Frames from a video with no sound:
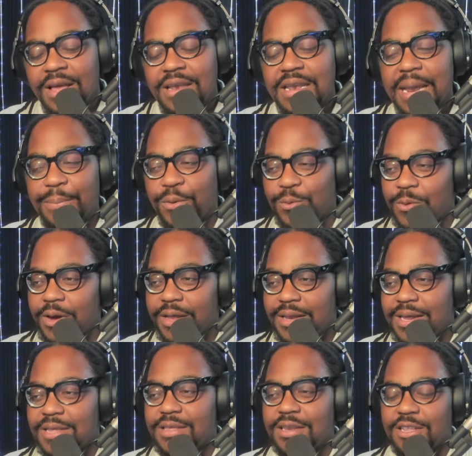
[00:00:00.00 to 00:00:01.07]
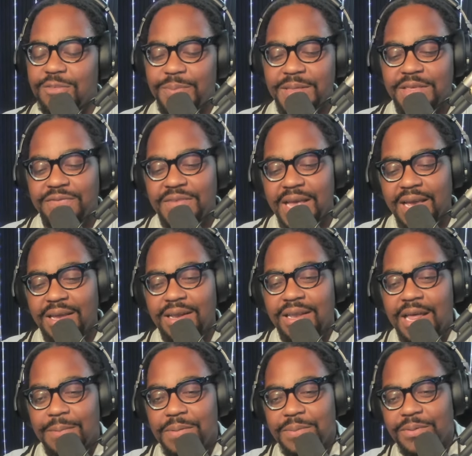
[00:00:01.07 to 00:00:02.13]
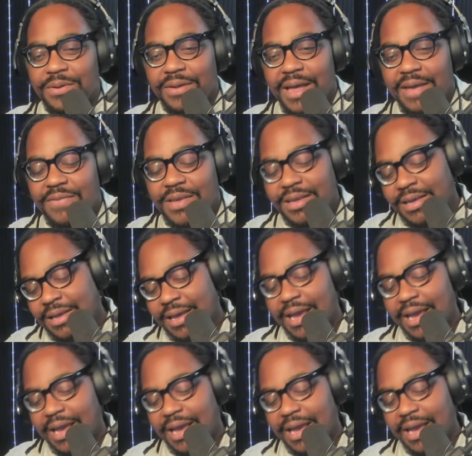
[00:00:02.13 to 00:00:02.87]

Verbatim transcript: Number one, it's an expensive deck and a lot of people don't have it.